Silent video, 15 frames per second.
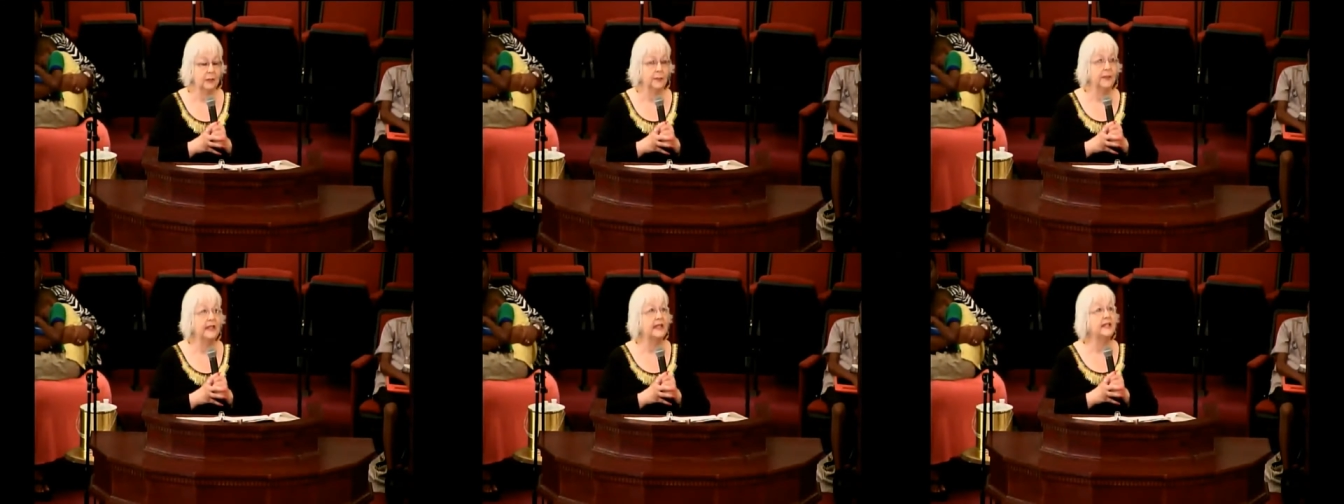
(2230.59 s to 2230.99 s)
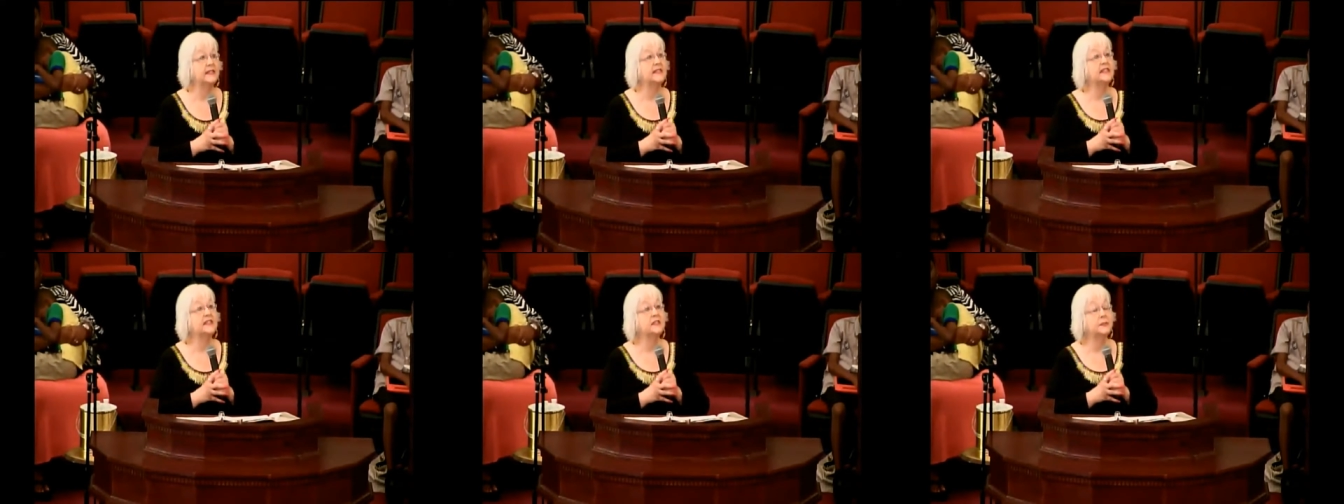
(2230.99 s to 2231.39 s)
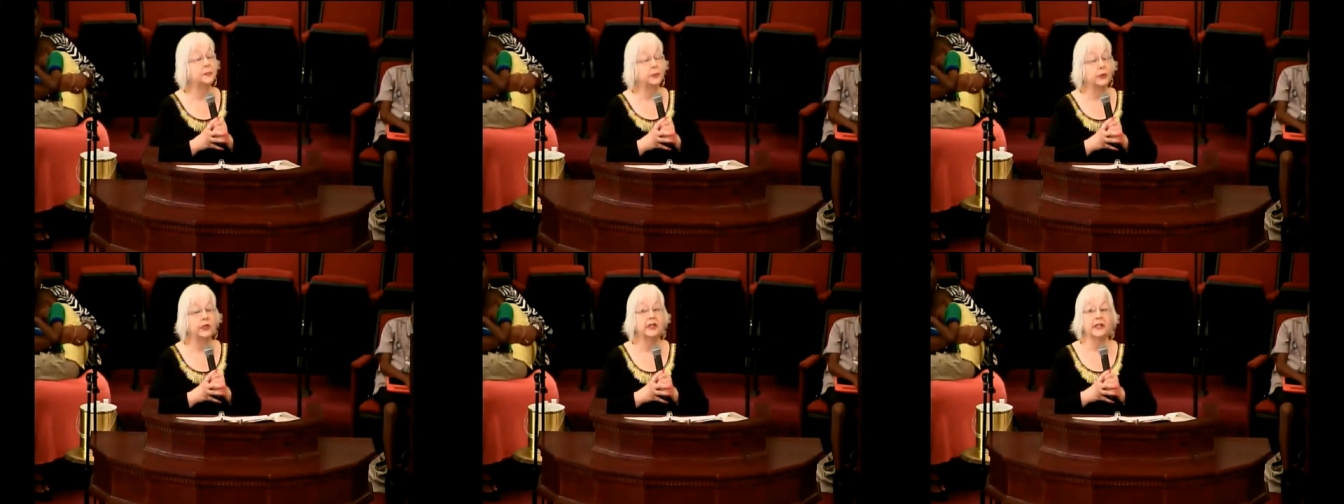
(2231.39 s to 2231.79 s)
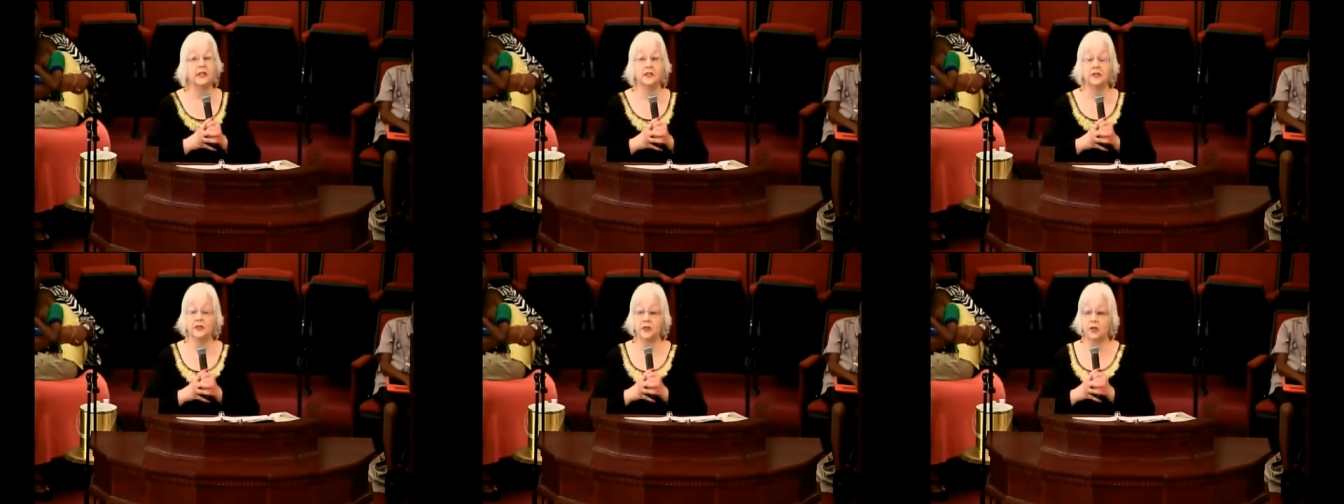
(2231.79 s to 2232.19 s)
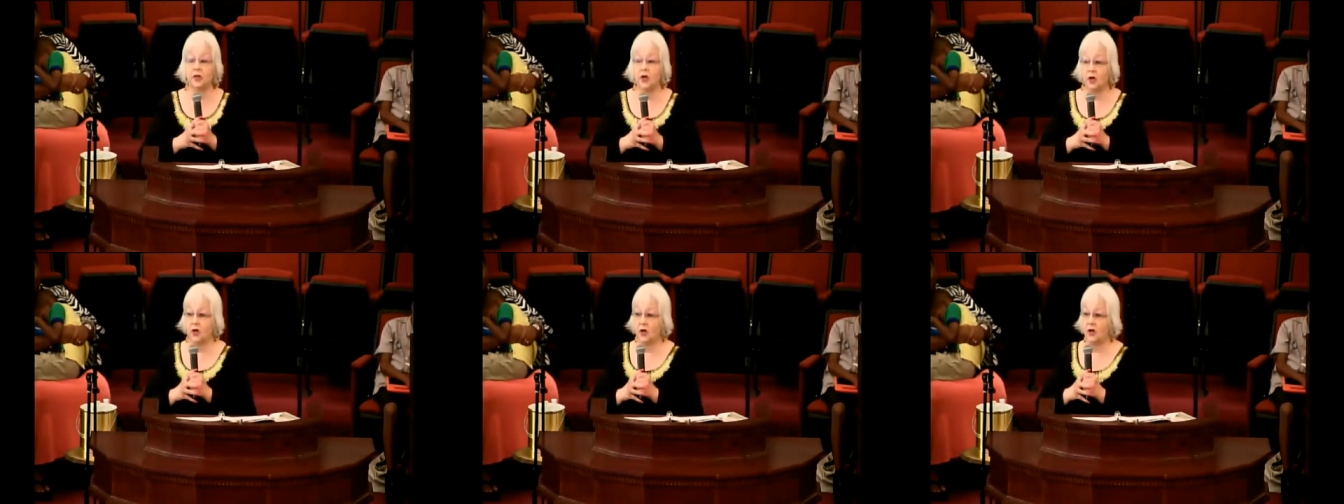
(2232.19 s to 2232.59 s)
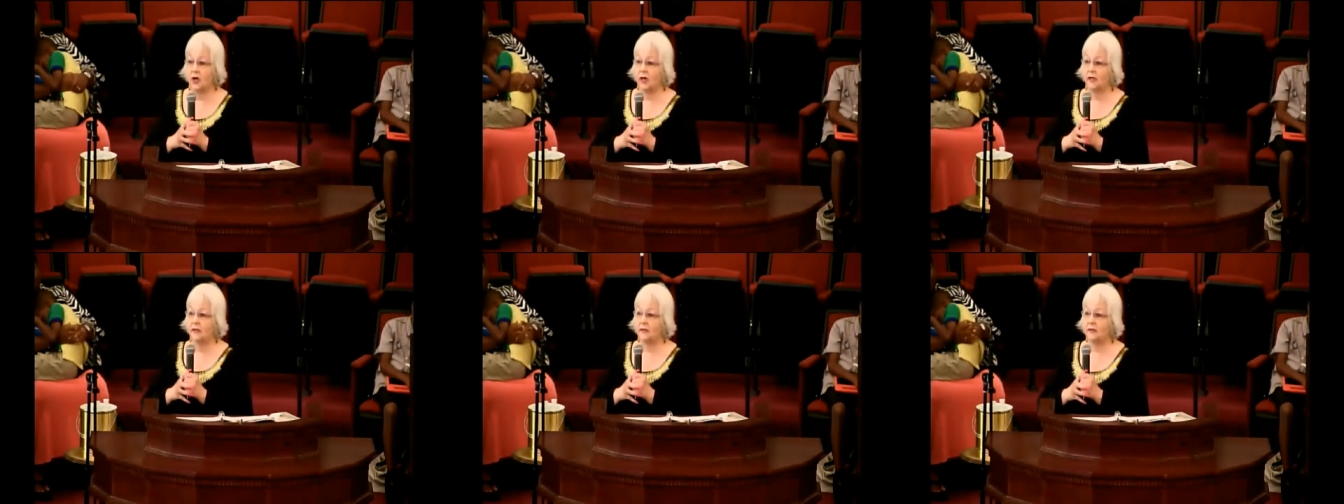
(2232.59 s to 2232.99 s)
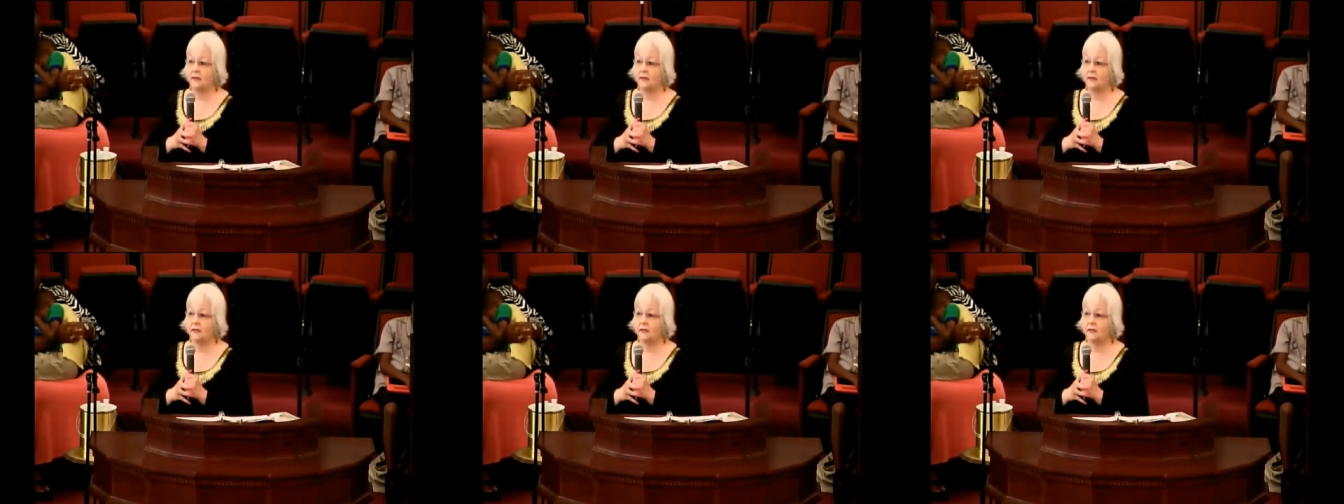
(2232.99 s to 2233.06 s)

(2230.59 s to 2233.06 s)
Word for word: because He's pricking your heart.